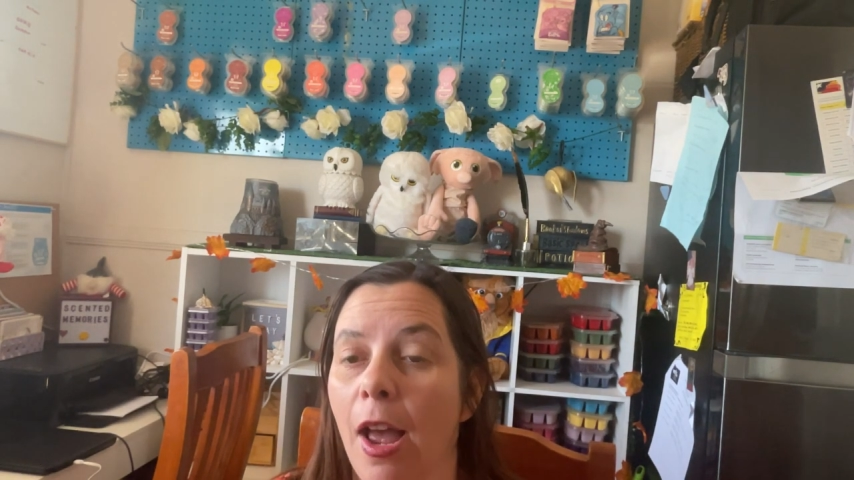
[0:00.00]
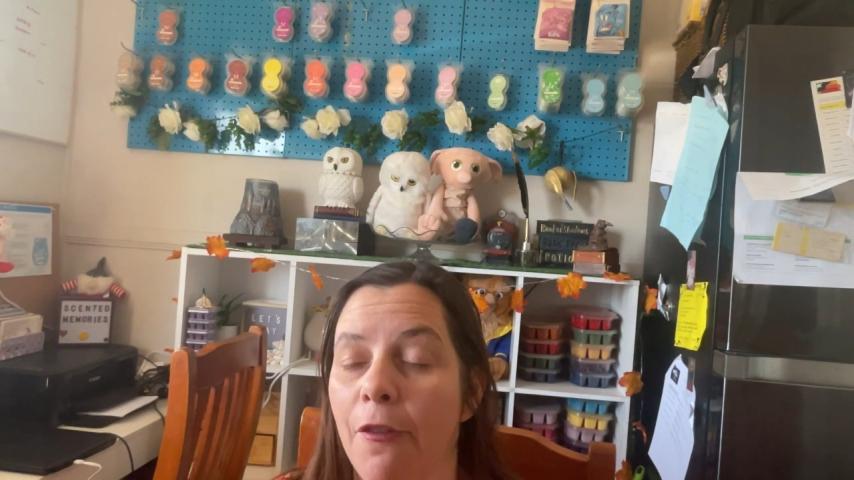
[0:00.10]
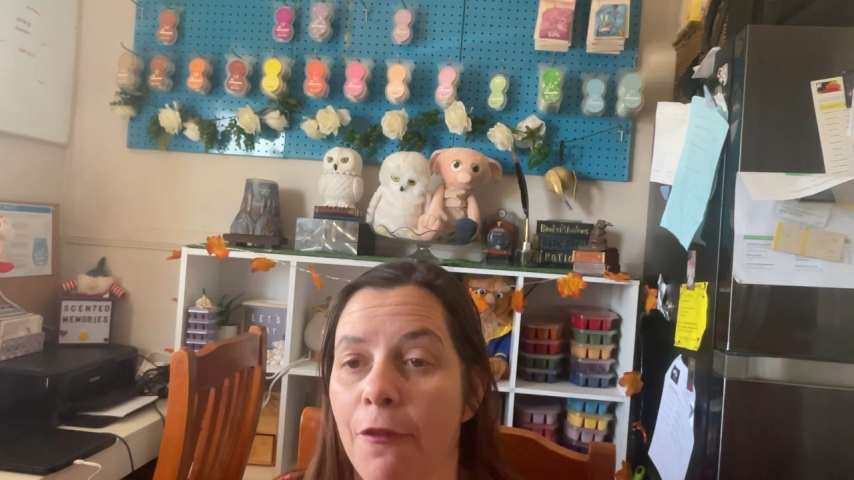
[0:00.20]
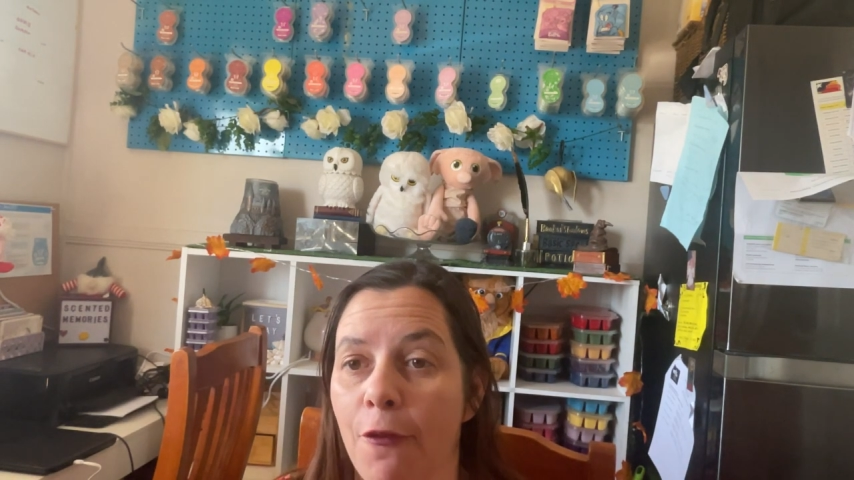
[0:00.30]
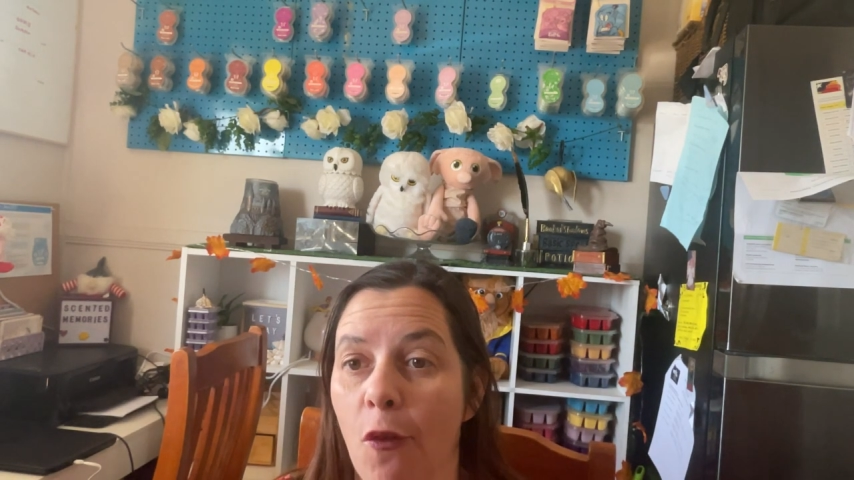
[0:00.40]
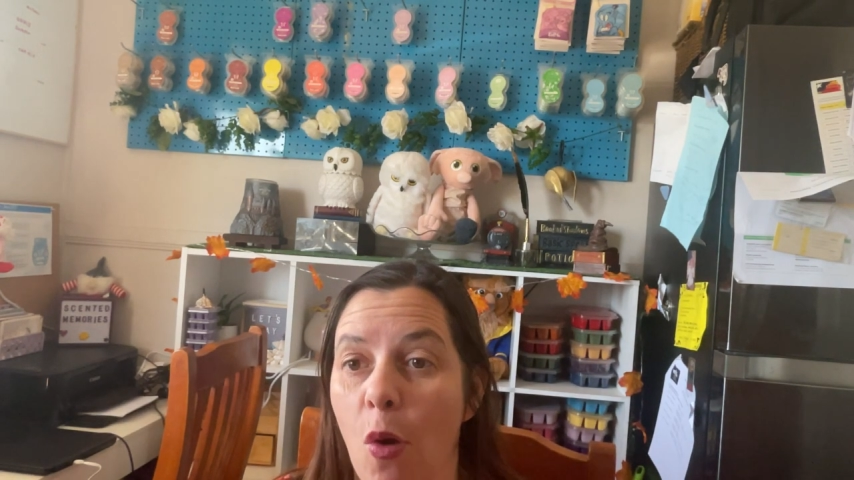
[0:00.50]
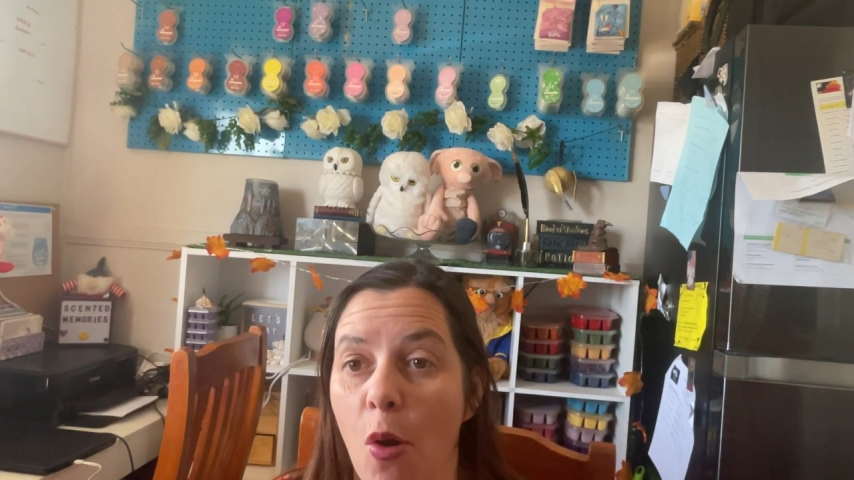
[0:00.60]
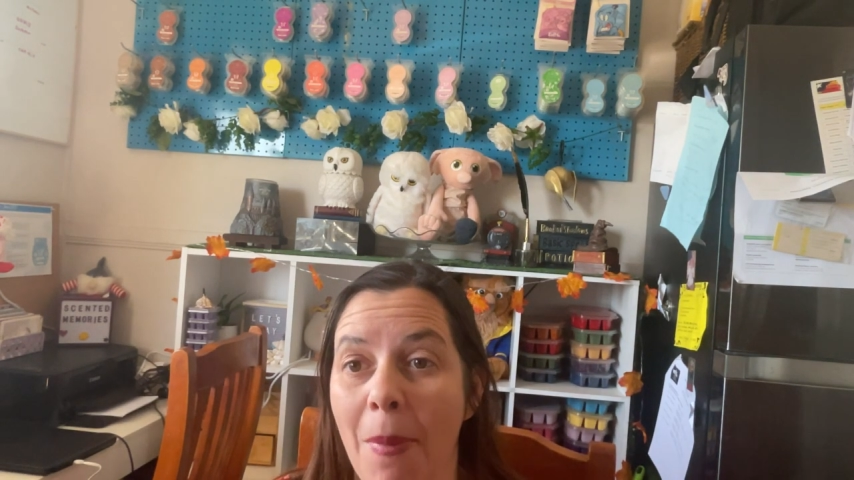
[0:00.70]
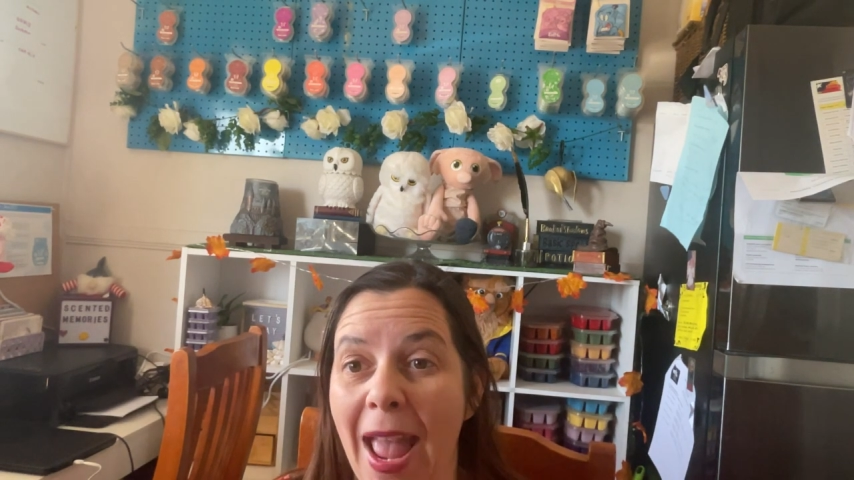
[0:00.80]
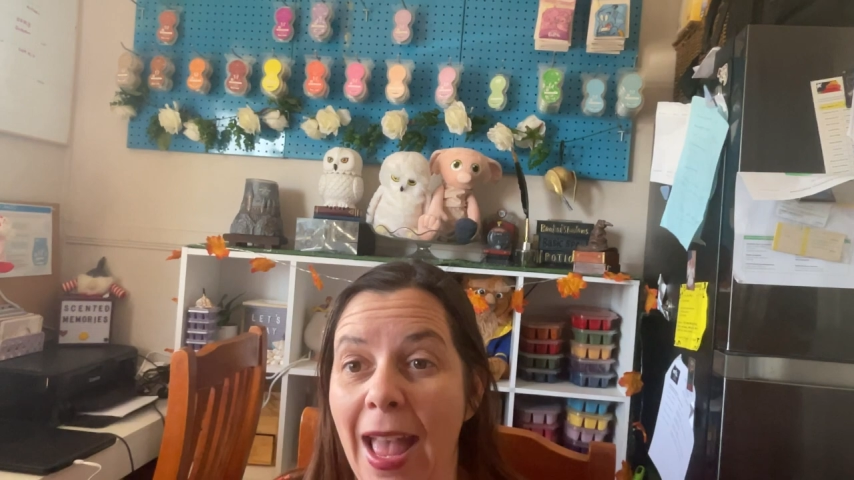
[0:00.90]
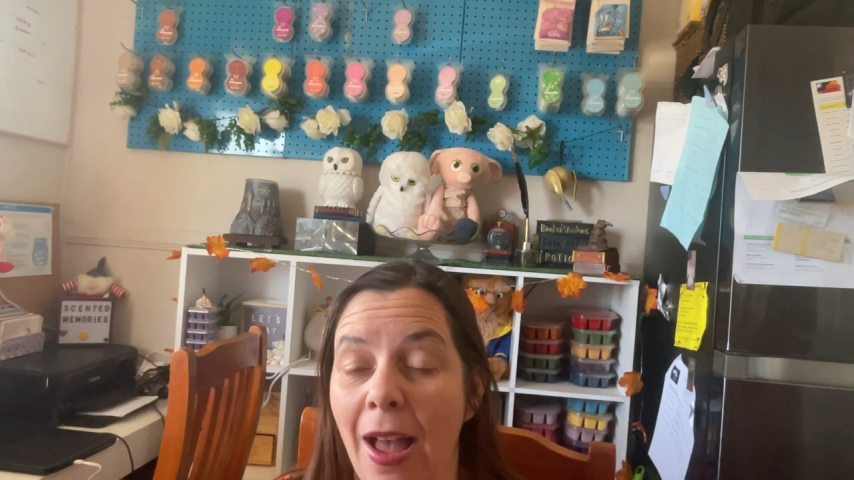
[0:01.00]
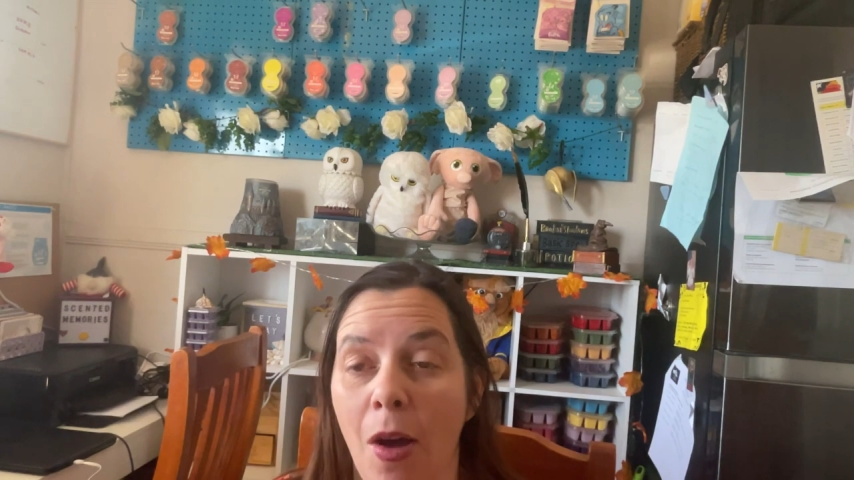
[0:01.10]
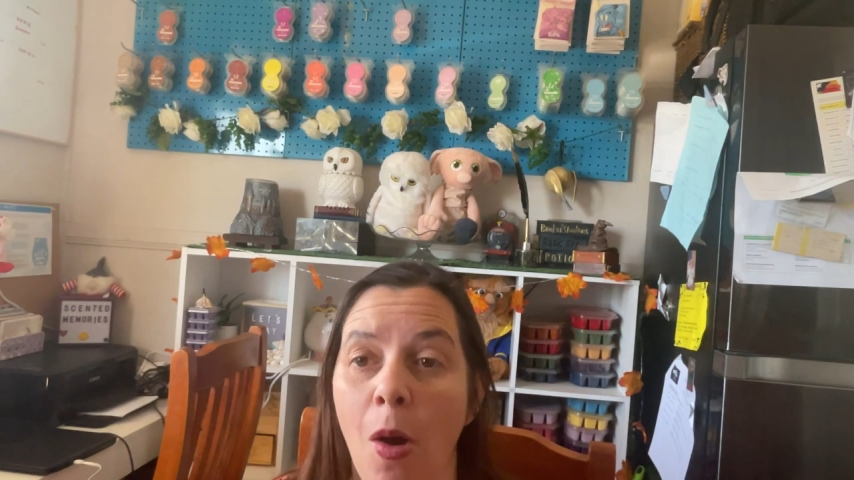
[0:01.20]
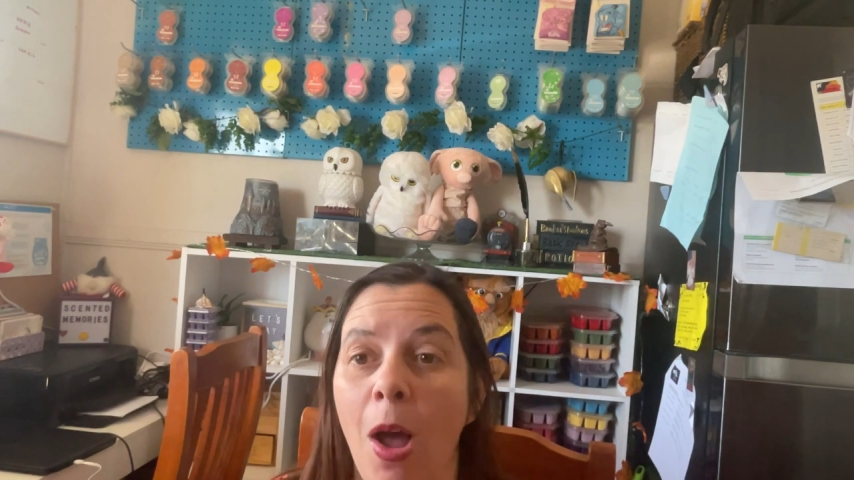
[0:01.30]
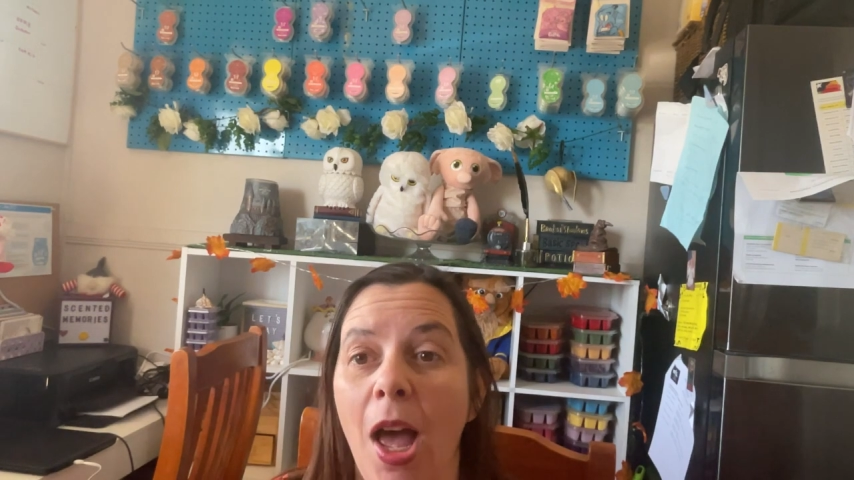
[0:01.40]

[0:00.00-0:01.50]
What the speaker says: from our